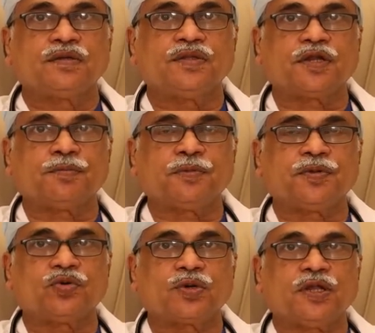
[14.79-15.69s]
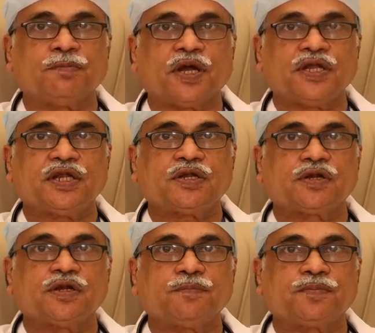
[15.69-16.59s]
There may be only minor
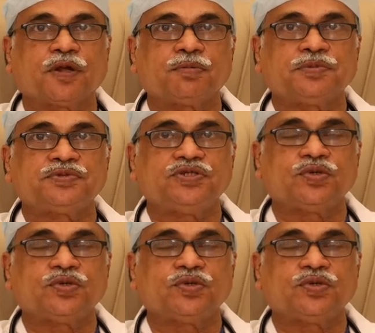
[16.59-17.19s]
problems